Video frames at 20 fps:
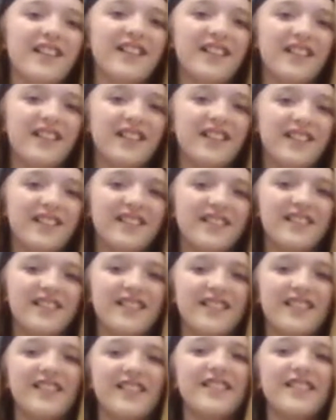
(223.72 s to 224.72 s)

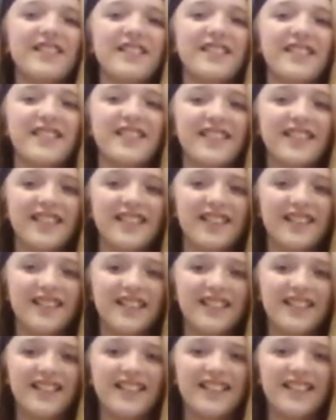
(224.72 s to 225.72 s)

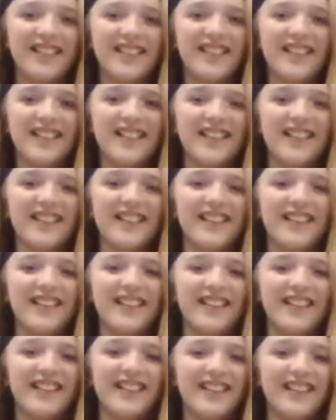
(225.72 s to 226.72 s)

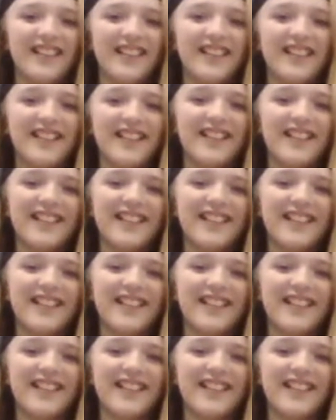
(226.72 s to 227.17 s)
[no speech]